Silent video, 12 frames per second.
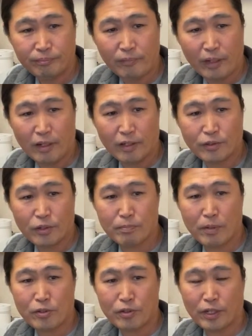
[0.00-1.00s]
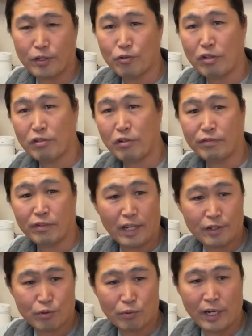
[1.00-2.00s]
Uh, just make sure get yourself
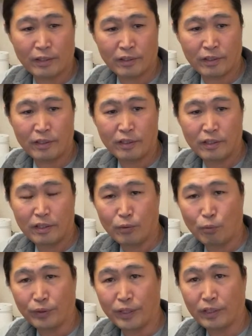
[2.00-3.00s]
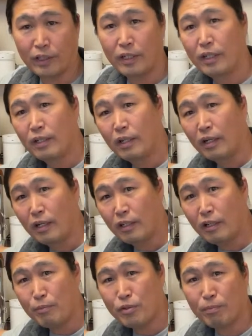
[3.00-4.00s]
nice grinder with it. Uh,
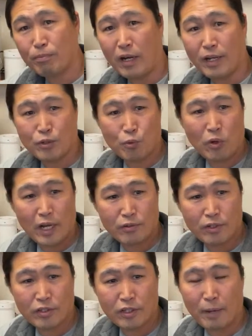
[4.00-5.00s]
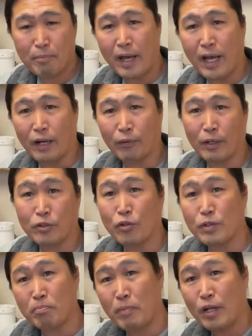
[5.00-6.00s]
comes to price wise, it's not bad. Okay,
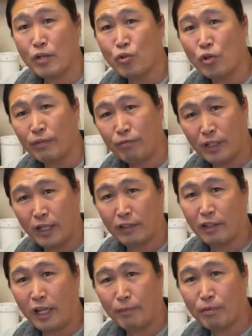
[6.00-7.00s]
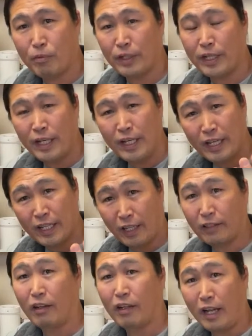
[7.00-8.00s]
just make sure if you get the La Pavoni,
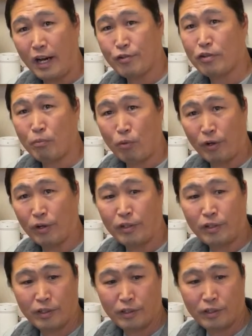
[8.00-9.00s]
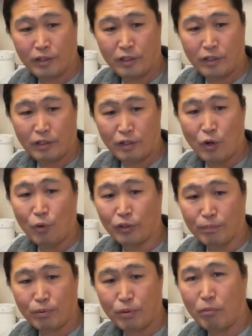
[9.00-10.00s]
get the larger boiler. Go with the
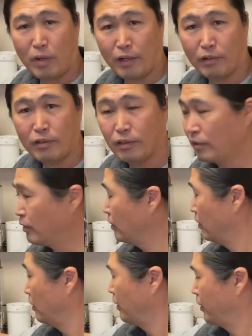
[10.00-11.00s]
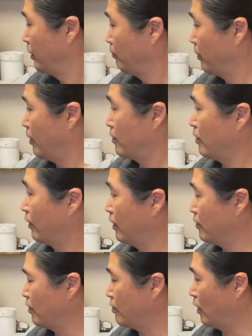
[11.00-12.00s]
Pro model because uh,
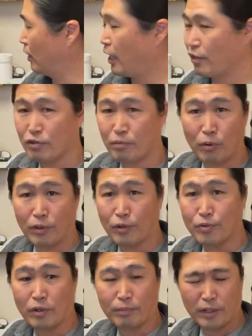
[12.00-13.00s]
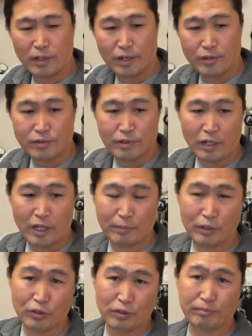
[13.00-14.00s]
this is a larger boiler. So because I
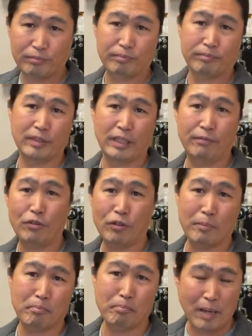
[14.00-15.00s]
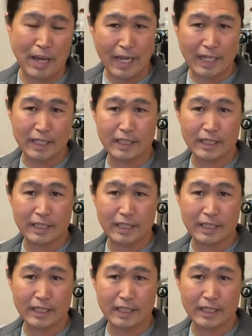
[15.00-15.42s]
mean, if you wanna make,